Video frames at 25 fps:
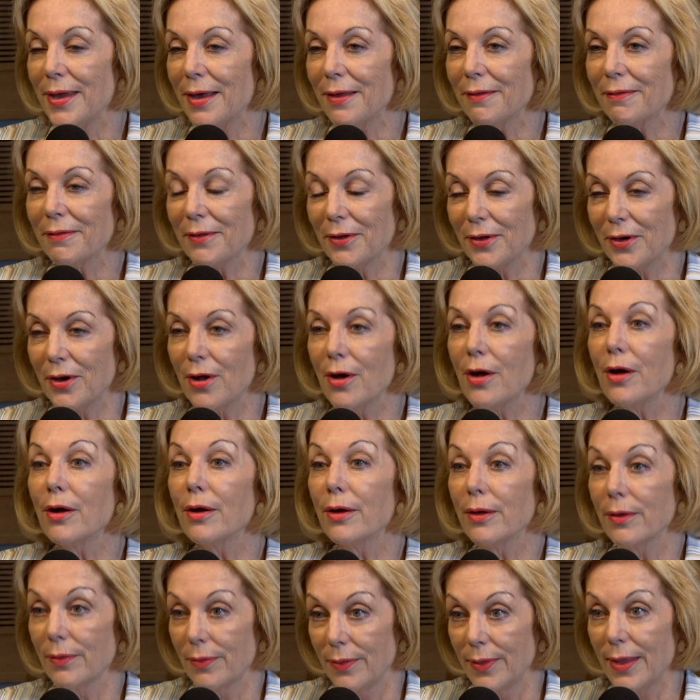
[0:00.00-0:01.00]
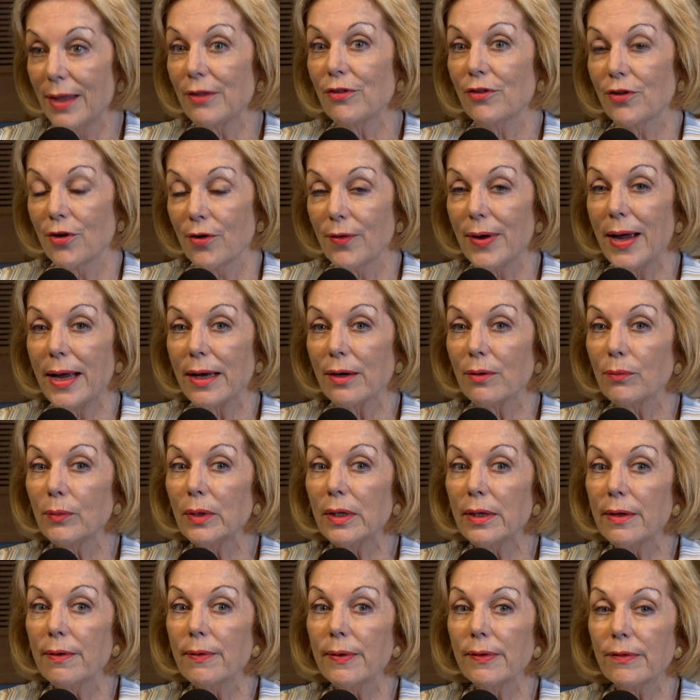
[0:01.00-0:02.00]
Yes, I know. That's correct.
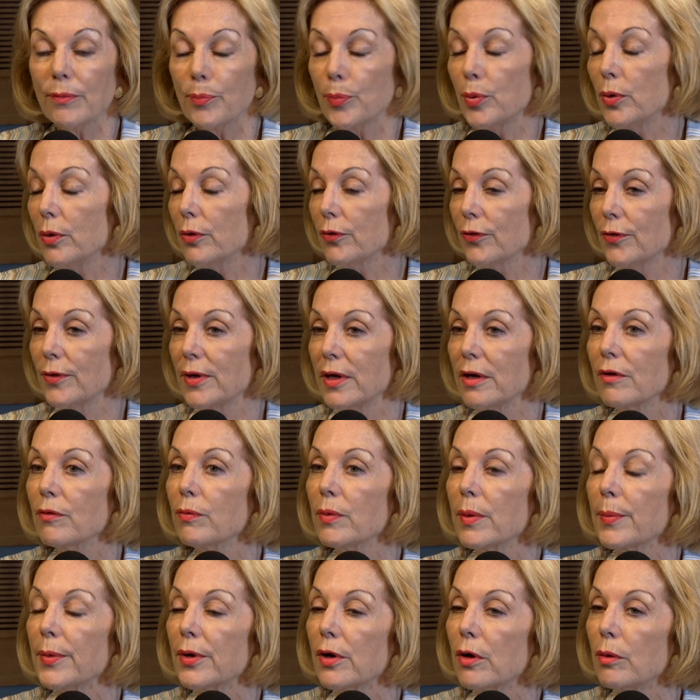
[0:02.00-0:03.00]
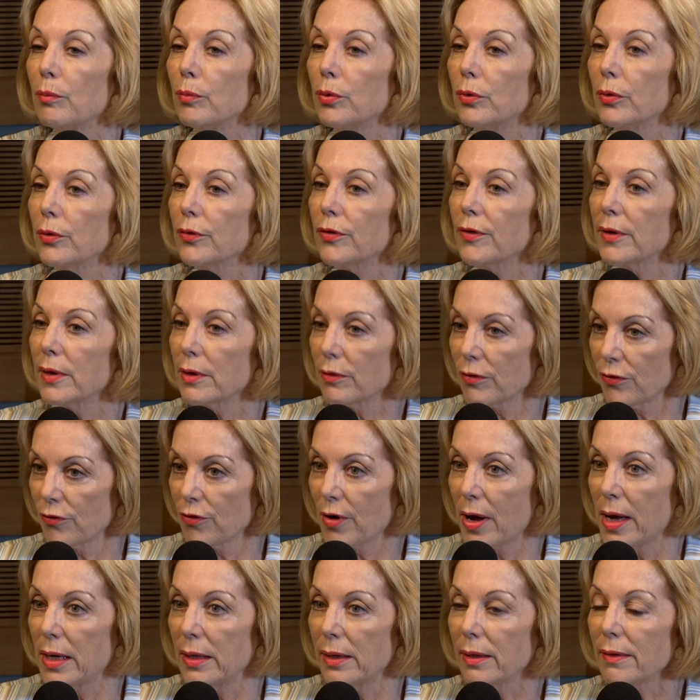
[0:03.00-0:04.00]
Well, there is a paucity of women on boards in
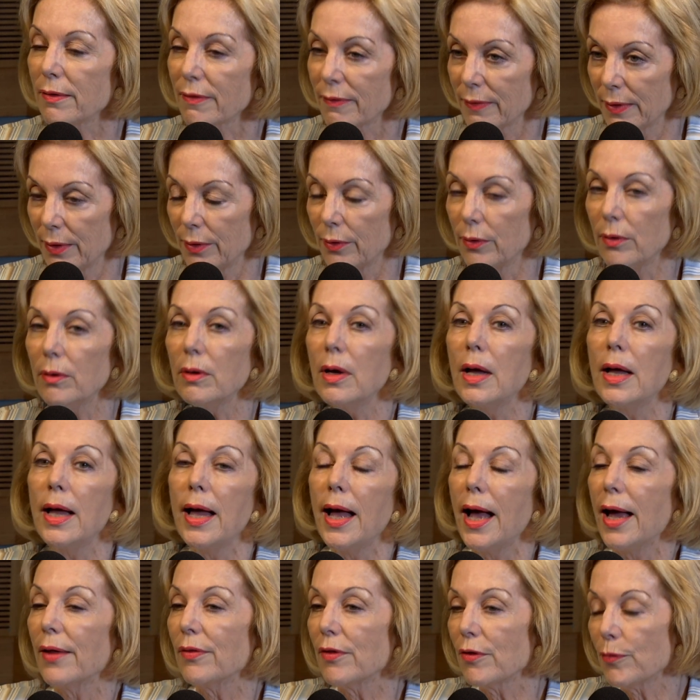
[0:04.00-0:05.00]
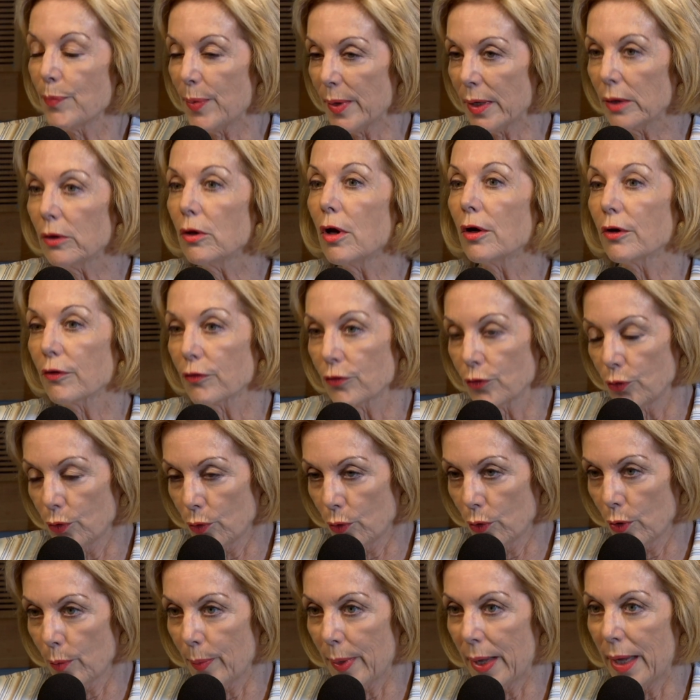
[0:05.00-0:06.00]
Australia still, and there's been a lot of
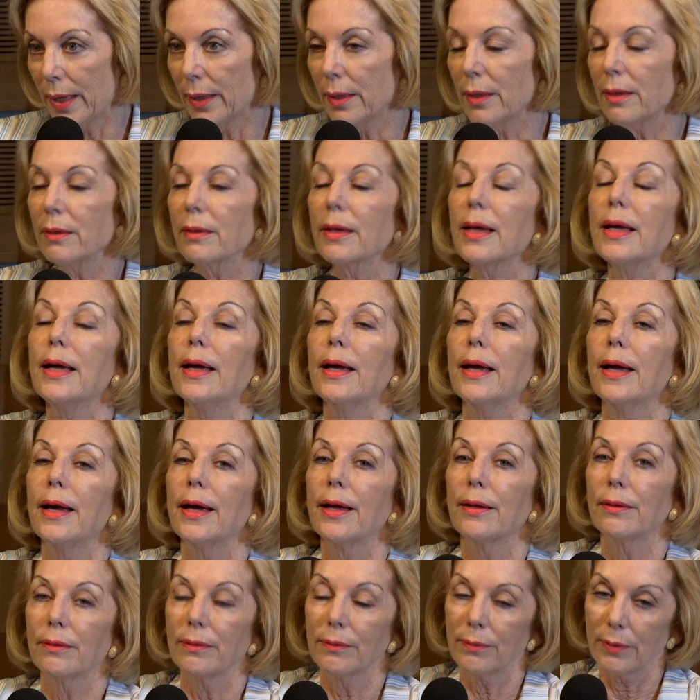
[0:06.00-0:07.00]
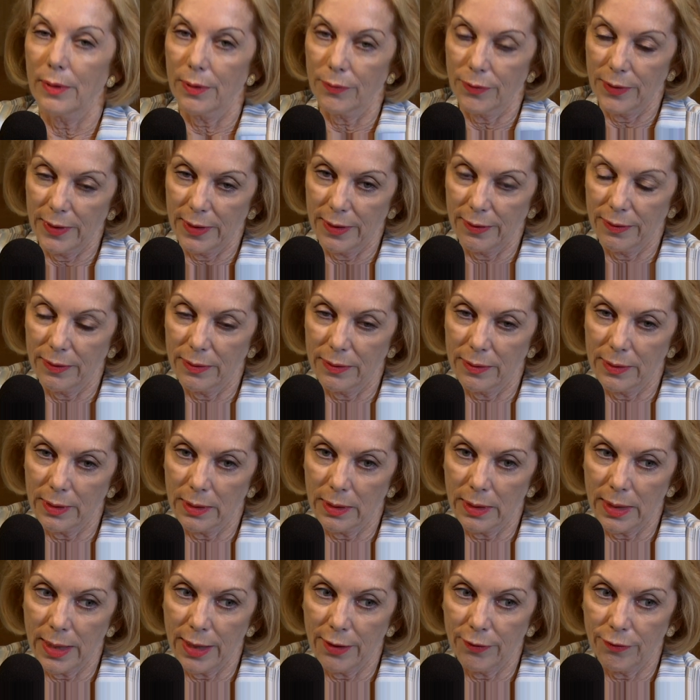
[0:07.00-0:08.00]
talk about it. And I think in the
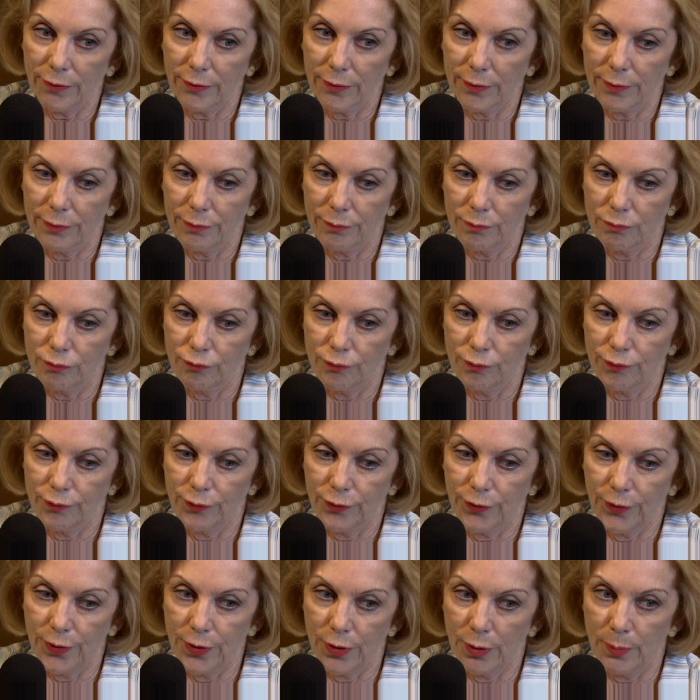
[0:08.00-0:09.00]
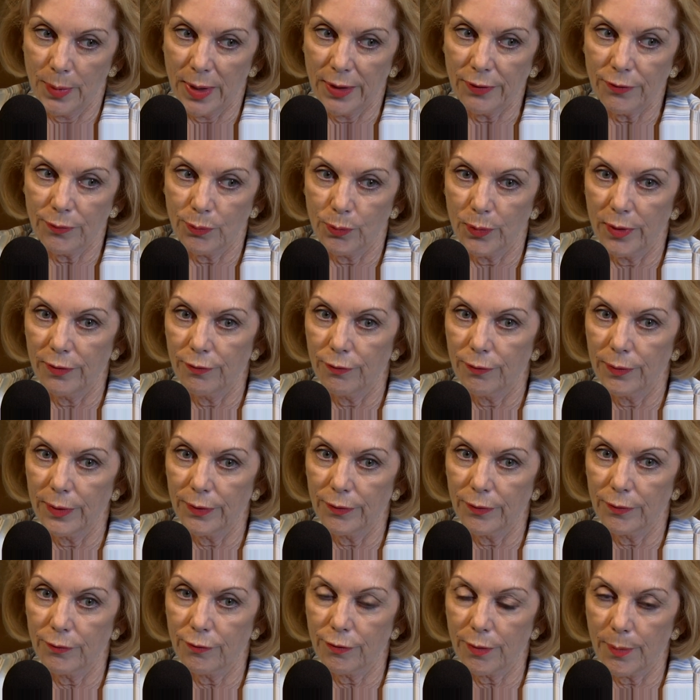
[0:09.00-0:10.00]
last few months we've
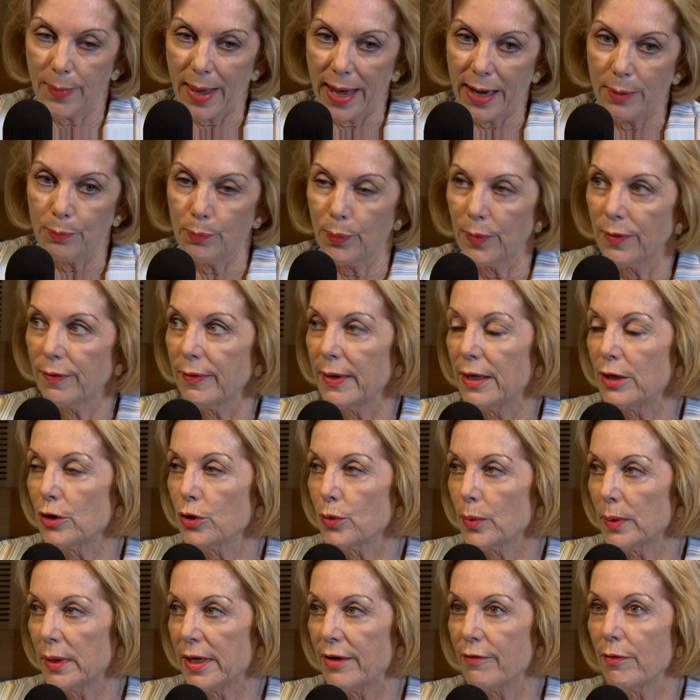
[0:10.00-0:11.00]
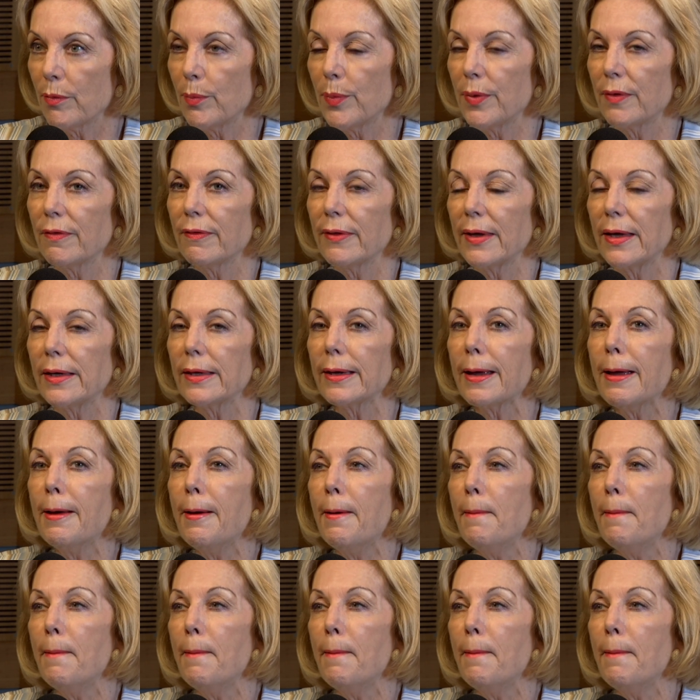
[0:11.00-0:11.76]
risen from 8% to 11%.